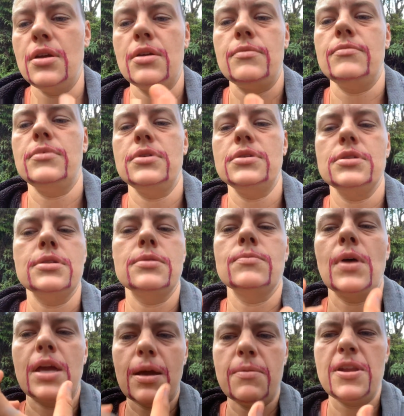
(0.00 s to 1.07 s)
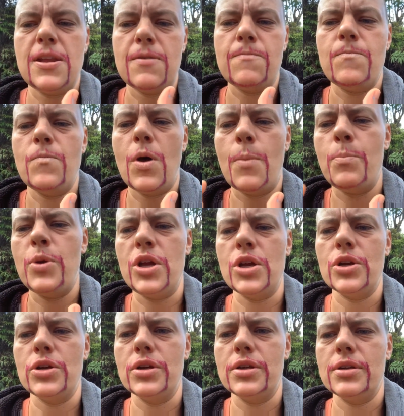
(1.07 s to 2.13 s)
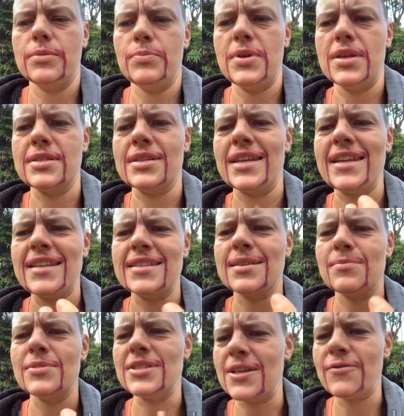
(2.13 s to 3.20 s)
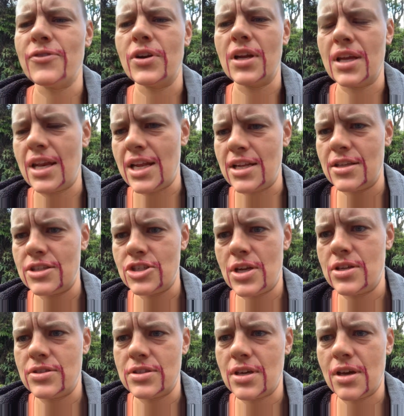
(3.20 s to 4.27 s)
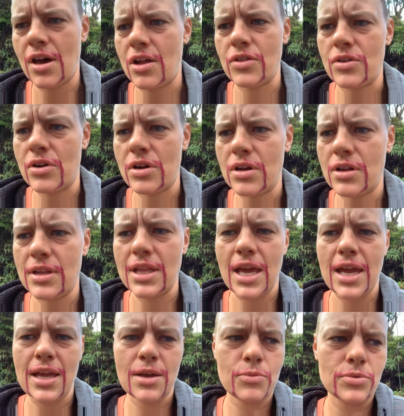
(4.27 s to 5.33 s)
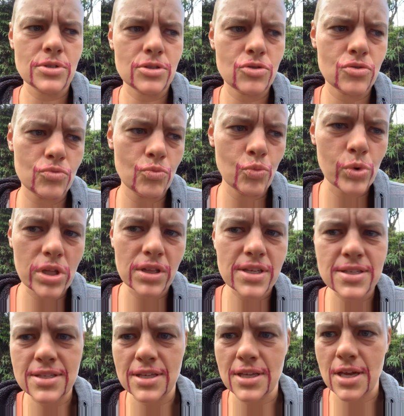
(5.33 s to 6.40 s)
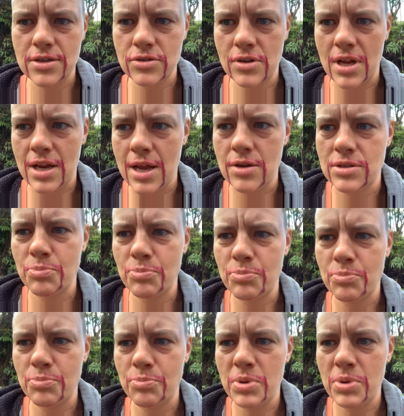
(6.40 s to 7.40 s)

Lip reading: I'm just like, I need a beard because I need something different. And I changed the color. Like, it was realistic yesterday and now it's pink.